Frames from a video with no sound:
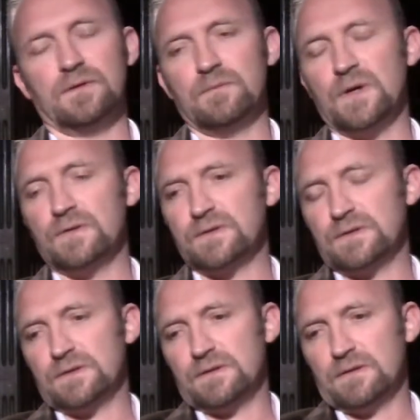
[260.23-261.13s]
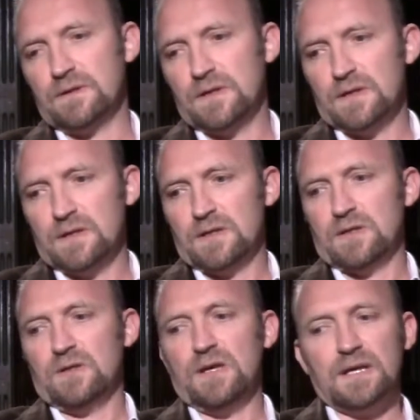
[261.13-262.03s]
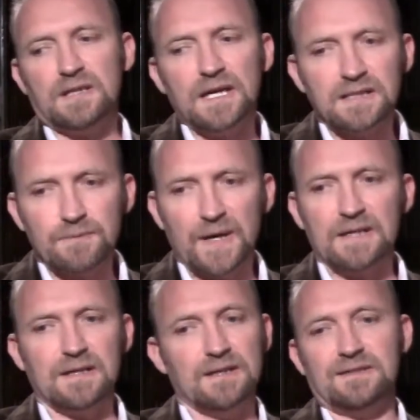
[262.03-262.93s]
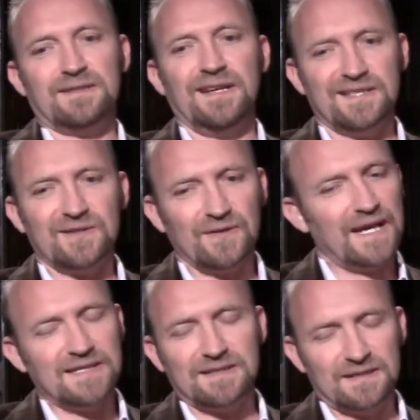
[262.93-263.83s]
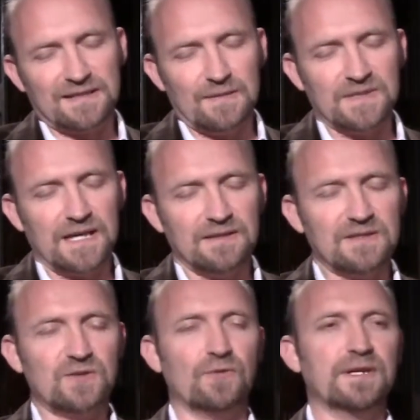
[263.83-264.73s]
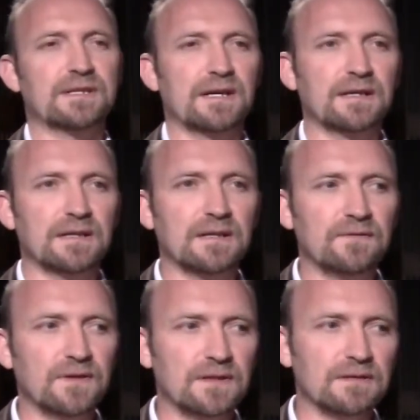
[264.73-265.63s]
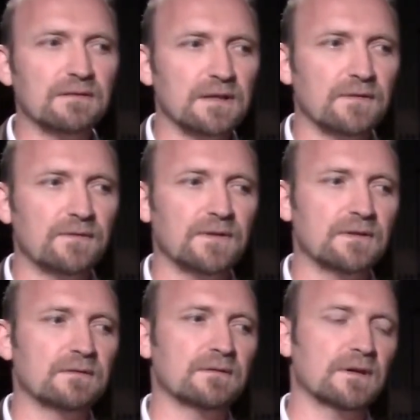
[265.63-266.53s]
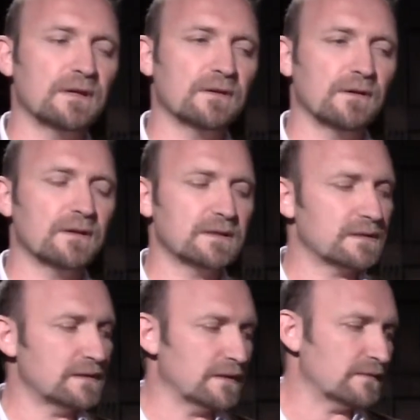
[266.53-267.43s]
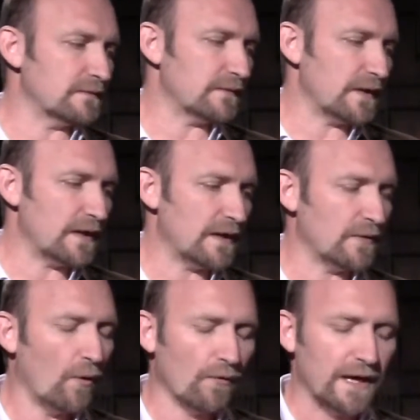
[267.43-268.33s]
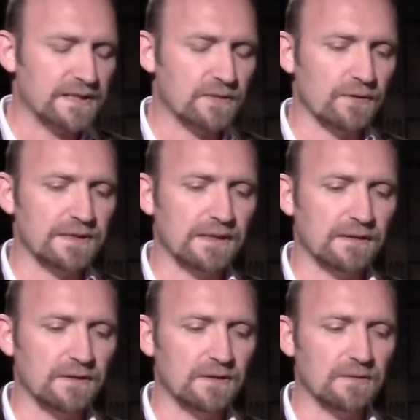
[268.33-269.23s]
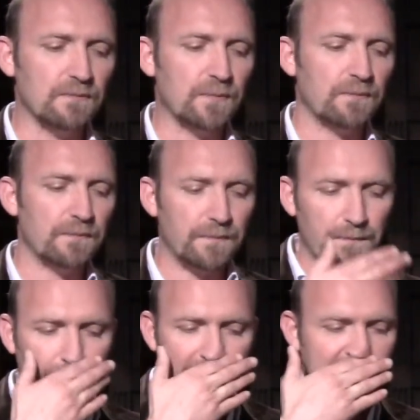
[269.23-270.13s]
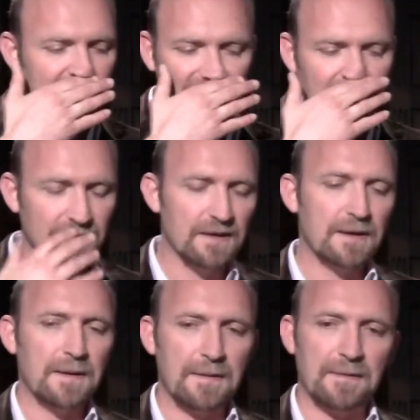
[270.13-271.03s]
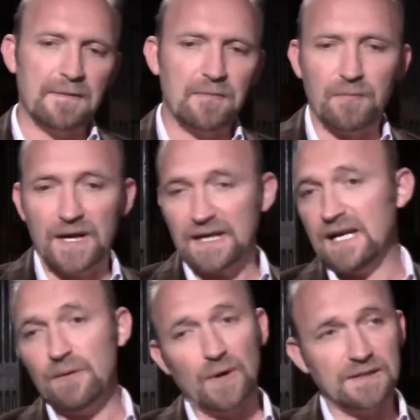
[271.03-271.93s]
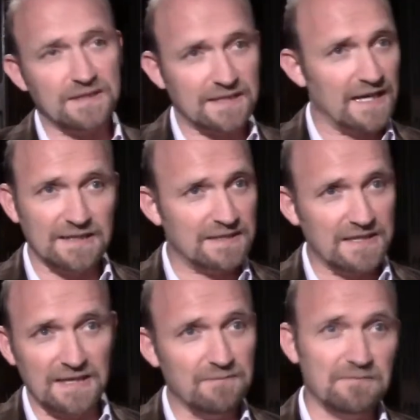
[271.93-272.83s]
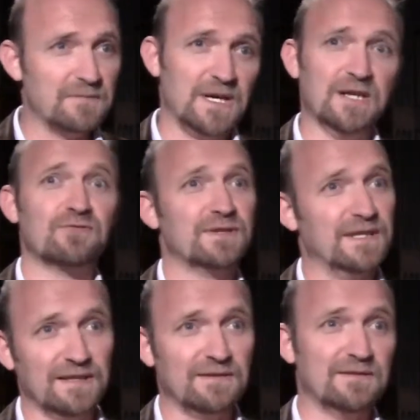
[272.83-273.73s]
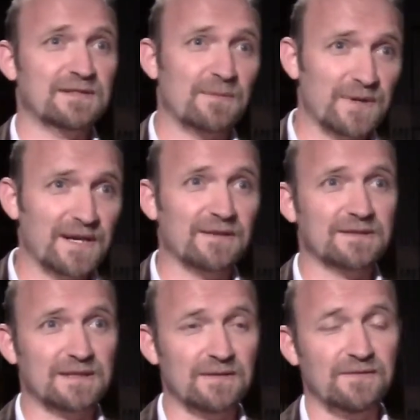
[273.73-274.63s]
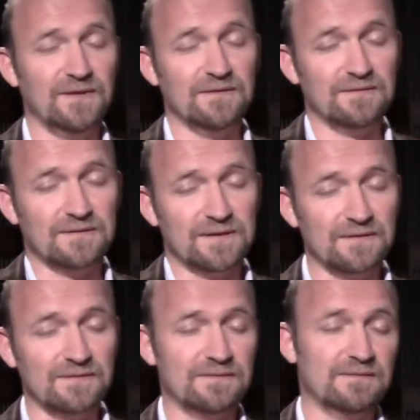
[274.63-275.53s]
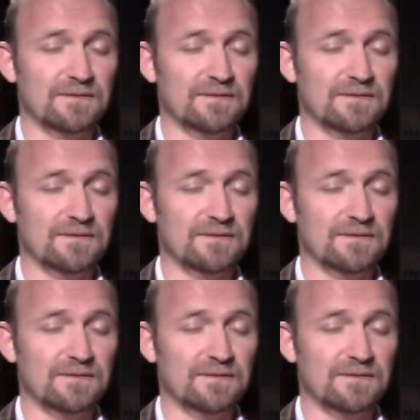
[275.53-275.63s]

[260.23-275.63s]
the most. It depends. So that just comes down to storytelling, and if you're an all right storyteller, you can basically make anyone's day seem interesting to someone else if you kind of